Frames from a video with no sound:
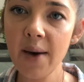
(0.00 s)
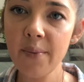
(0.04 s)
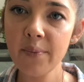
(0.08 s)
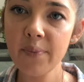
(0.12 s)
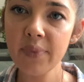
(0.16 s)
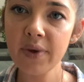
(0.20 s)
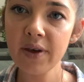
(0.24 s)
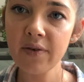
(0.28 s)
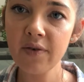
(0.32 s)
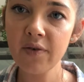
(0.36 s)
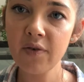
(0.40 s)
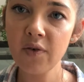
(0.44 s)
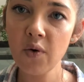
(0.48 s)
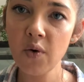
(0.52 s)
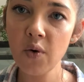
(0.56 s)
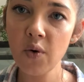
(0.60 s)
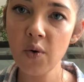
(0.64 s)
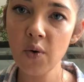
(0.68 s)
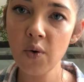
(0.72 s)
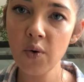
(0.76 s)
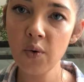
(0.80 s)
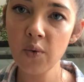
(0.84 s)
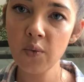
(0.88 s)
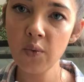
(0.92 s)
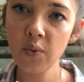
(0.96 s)

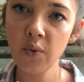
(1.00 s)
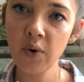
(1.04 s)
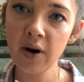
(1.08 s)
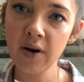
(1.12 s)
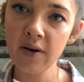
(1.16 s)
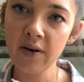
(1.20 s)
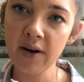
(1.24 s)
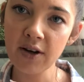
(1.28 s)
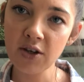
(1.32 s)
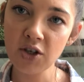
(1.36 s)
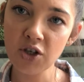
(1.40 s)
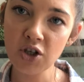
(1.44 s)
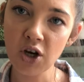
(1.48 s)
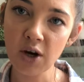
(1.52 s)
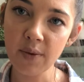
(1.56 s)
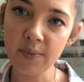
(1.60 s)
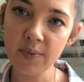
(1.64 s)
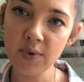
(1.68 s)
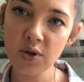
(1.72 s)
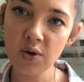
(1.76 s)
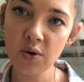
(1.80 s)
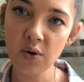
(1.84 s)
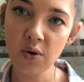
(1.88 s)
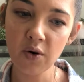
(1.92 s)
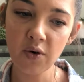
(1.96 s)
before where I
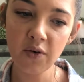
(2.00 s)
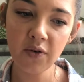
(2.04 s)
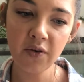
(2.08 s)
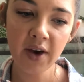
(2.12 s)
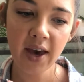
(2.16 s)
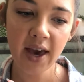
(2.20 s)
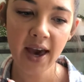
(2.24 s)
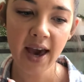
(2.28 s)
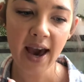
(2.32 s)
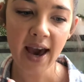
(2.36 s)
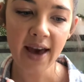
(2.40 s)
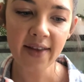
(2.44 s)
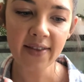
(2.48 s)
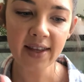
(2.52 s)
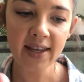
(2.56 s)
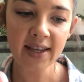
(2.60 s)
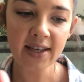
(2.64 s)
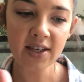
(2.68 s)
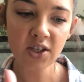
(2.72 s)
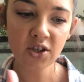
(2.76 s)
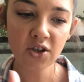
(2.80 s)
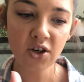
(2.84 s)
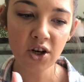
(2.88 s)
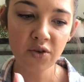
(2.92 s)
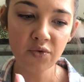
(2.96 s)
chopped off, and then
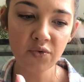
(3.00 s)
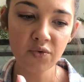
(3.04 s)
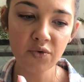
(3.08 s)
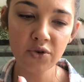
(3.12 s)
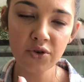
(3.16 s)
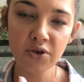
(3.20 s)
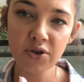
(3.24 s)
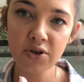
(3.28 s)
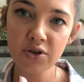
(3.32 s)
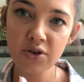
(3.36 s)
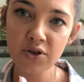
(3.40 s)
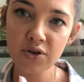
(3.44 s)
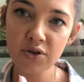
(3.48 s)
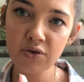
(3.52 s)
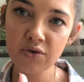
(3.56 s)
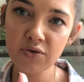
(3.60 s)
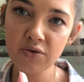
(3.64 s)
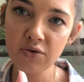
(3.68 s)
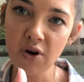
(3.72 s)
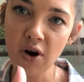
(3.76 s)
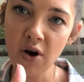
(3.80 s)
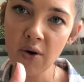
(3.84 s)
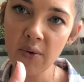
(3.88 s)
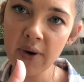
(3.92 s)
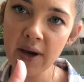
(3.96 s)
he's got roots
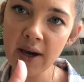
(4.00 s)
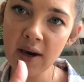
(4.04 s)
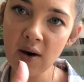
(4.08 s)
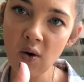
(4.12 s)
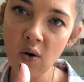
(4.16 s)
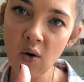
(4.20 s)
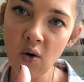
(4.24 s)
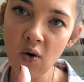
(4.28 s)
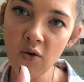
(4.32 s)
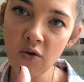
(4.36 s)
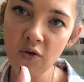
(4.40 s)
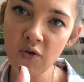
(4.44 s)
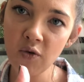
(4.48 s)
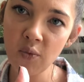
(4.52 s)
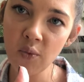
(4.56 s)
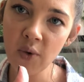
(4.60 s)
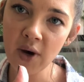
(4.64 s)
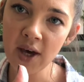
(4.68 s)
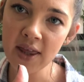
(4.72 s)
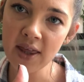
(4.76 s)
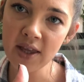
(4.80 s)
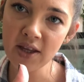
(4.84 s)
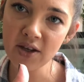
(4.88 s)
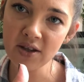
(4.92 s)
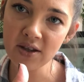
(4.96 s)
growing off where
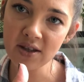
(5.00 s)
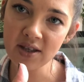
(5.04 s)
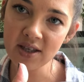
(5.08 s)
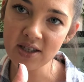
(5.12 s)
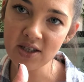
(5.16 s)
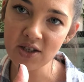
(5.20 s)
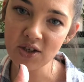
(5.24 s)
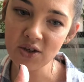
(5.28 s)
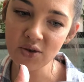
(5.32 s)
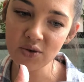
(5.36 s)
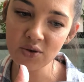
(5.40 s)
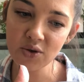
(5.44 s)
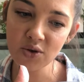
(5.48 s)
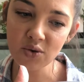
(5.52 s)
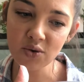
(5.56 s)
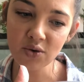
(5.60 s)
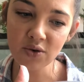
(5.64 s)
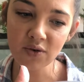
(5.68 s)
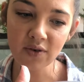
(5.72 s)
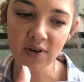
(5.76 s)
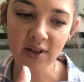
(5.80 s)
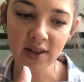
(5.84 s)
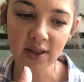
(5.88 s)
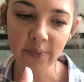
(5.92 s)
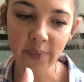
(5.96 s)
this new sort
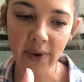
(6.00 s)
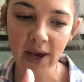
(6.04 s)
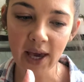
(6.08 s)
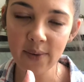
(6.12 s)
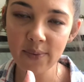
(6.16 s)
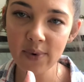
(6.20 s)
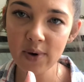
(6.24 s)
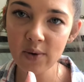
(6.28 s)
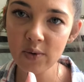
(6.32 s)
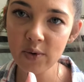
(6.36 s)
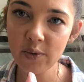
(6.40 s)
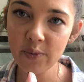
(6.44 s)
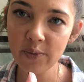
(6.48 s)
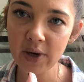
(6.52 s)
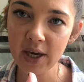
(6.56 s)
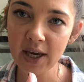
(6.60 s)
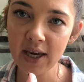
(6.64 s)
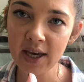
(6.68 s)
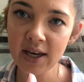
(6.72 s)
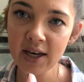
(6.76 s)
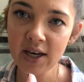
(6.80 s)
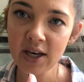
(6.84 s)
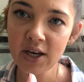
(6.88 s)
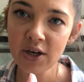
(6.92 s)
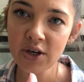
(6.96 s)
of little baby will
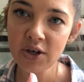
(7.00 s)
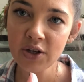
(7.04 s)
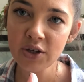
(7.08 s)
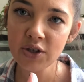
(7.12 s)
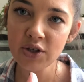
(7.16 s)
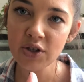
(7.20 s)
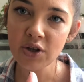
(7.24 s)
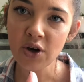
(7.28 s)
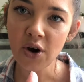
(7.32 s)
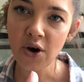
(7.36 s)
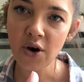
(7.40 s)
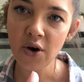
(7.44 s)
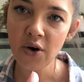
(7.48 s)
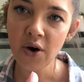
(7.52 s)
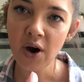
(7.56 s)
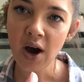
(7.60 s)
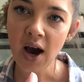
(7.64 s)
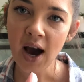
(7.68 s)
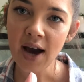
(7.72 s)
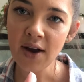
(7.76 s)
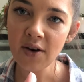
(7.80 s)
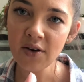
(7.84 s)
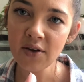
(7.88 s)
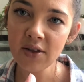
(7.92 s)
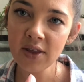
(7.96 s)
be. So
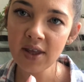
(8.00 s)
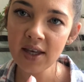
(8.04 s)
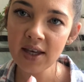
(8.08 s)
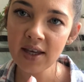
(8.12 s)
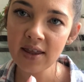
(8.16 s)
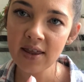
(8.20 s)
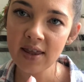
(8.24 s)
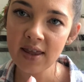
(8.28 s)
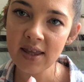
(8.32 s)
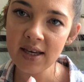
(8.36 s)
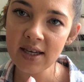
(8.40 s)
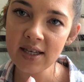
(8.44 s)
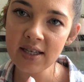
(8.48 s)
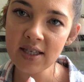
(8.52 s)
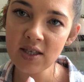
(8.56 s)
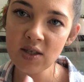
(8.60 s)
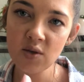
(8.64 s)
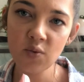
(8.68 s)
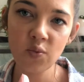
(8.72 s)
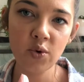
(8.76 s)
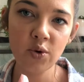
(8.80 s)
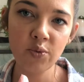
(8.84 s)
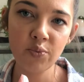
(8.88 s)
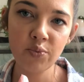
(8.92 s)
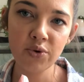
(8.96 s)
I don't think this
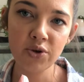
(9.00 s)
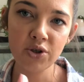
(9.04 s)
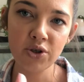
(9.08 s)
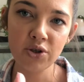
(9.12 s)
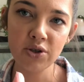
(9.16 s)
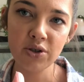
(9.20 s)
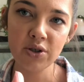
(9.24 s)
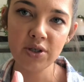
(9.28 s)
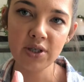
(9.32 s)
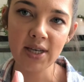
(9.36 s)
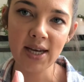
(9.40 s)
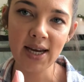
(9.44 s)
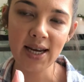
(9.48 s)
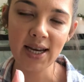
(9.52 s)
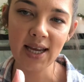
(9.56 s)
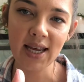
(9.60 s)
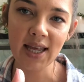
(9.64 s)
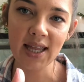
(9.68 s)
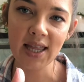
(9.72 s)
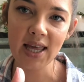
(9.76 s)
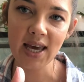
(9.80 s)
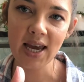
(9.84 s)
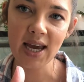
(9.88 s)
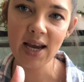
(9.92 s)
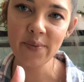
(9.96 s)
will produce
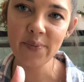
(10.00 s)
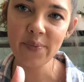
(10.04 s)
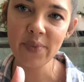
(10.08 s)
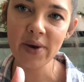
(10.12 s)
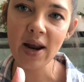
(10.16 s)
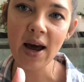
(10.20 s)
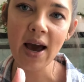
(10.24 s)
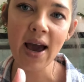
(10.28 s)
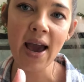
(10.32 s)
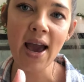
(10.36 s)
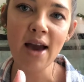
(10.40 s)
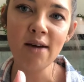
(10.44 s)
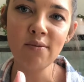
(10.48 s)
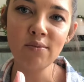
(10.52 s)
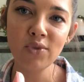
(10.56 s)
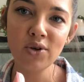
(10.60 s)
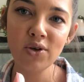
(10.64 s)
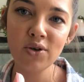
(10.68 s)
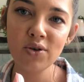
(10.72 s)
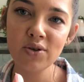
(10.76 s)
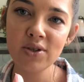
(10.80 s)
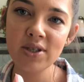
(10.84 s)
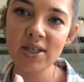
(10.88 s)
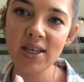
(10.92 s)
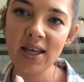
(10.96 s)
anything, but I am
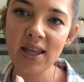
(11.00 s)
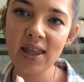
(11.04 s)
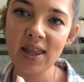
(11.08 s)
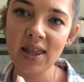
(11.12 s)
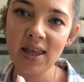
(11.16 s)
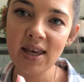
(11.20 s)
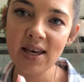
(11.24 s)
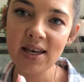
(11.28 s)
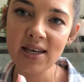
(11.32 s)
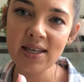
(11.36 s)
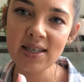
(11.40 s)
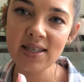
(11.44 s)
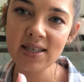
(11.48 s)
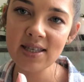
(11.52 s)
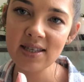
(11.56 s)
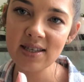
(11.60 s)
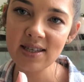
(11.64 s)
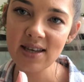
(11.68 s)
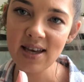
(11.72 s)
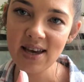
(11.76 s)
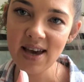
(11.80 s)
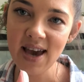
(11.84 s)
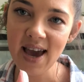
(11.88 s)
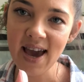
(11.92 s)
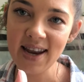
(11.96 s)
using this
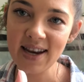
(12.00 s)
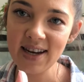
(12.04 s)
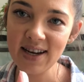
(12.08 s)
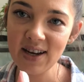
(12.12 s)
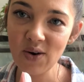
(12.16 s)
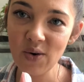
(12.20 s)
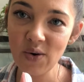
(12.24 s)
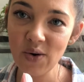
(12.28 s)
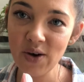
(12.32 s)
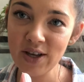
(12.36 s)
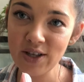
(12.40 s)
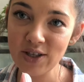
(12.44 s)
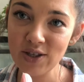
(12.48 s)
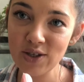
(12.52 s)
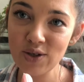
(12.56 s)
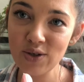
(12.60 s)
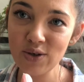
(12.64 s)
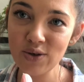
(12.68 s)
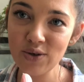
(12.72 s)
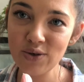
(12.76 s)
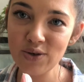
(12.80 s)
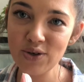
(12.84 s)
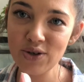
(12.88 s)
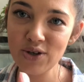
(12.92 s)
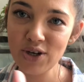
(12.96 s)
and its
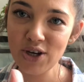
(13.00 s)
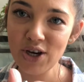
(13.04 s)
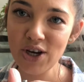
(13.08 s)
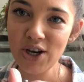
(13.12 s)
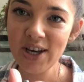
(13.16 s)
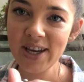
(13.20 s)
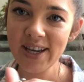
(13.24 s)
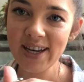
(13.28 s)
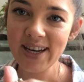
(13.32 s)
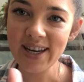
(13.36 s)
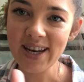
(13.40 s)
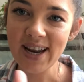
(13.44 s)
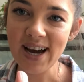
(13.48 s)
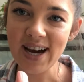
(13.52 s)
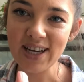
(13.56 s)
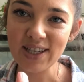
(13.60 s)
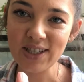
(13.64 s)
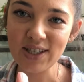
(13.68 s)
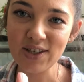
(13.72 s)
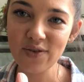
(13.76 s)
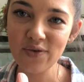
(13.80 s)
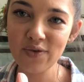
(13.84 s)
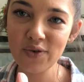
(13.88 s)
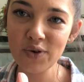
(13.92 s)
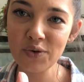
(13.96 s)
huge,
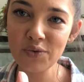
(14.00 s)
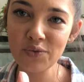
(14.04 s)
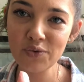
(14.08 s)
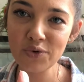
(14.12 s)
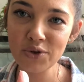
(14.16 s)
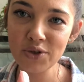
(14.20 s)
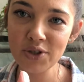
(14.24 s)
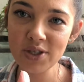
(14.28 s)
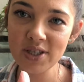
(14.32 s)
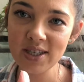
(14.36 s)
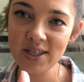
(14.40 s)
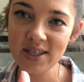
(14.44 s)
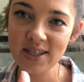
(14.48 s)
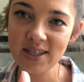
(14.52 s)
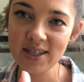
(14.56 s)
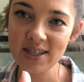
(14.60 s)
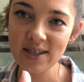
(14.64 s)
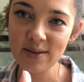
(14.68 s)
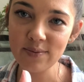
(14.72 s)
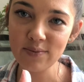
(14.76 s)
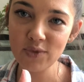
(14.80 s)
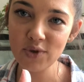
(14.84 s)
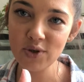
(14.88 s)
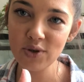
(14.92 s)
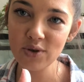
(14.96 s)
nice full root
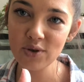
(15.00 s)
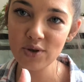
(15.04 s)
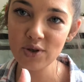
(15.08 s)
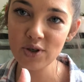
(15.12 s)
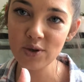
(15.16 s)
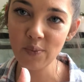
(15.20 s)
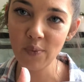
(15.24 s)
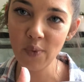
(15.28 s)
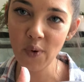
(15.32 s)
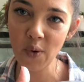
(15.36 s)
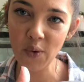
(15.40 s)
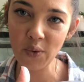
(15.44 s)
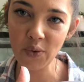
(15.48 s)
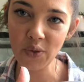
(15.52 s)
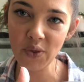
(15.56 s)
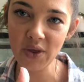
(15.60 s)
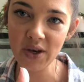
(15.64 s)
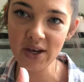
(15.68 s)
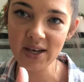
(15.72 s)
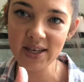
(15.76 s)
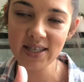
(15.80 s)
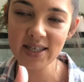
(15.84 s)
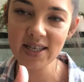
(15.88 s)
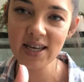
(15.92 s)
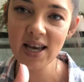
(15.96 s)
system to support
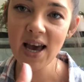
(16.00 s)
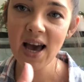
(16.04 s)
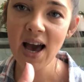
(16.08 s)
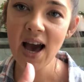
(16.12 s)
this.